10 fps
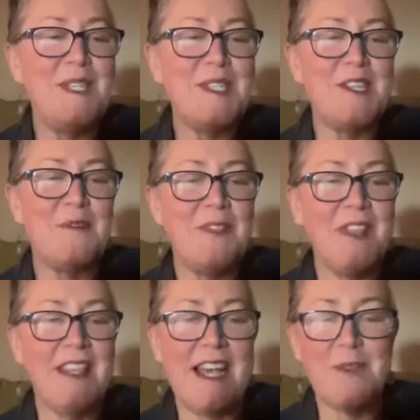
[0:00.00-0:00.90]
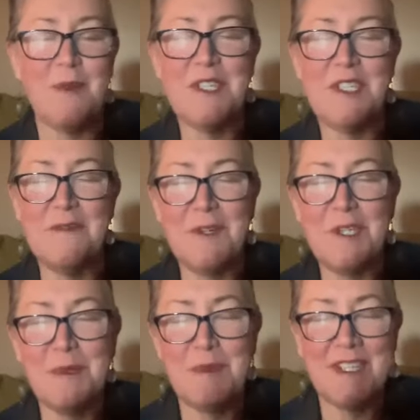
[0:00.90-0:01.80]
me start with the last question
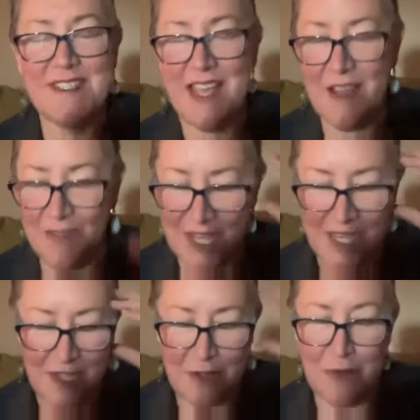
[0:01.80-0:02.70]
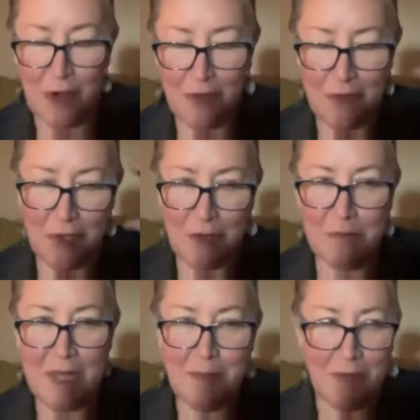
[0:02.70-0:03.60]
first, because I have, you've
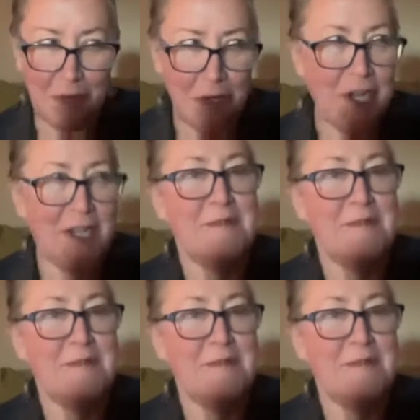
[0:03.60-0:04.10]
overflown my buffer.